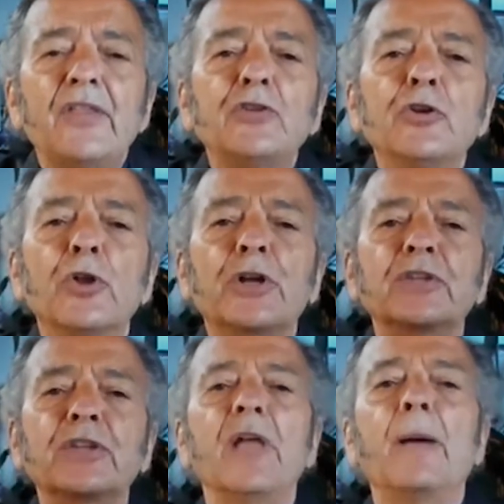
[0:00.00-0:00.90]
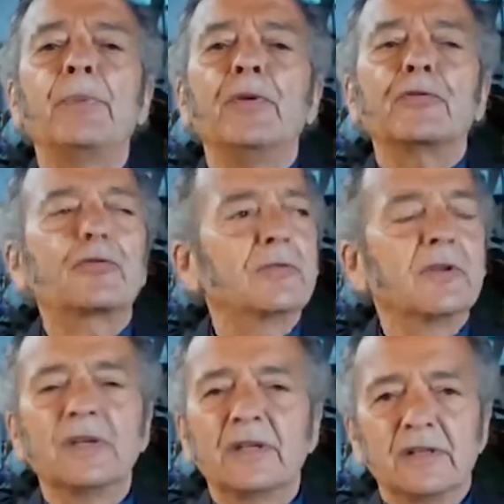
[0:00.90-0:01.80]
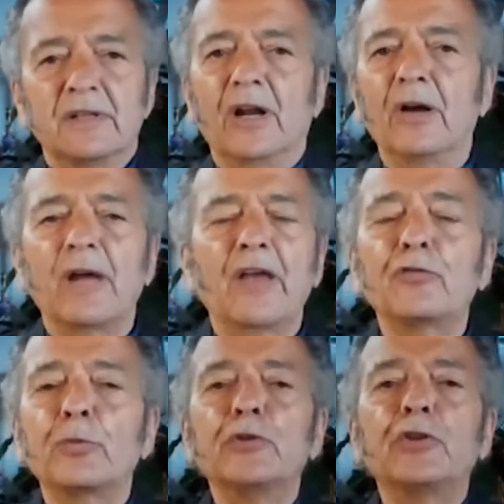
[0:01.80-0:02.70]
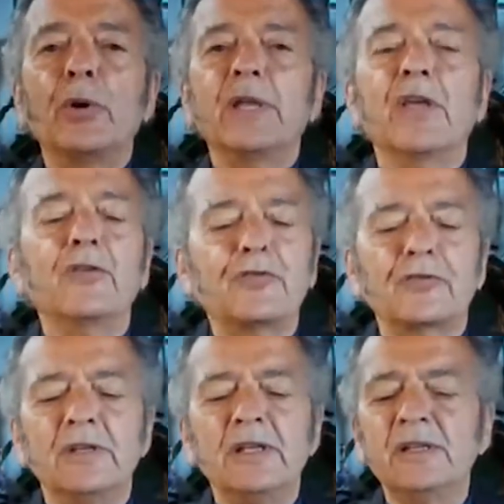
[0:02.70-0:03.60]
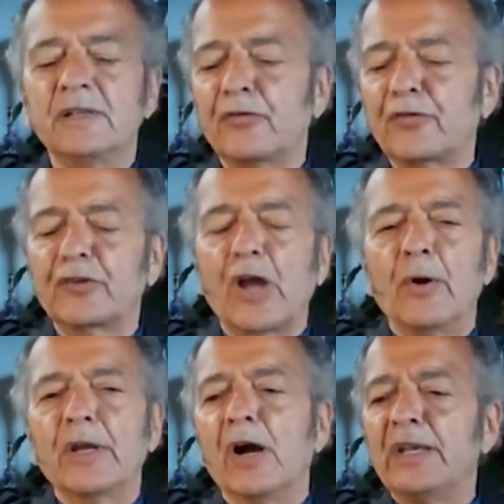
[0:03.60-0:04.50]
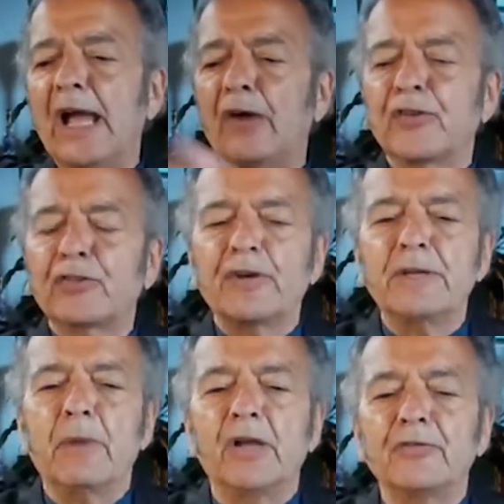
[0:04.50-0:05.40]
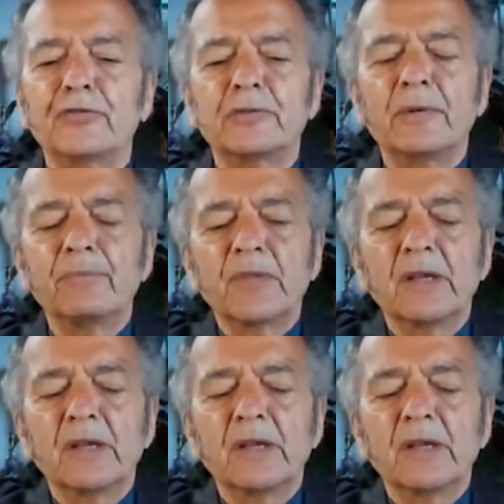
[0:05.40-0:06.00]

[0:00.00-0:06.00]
And then you look at the numbers. You know, as we're doing this, and this is going on now for 3 months,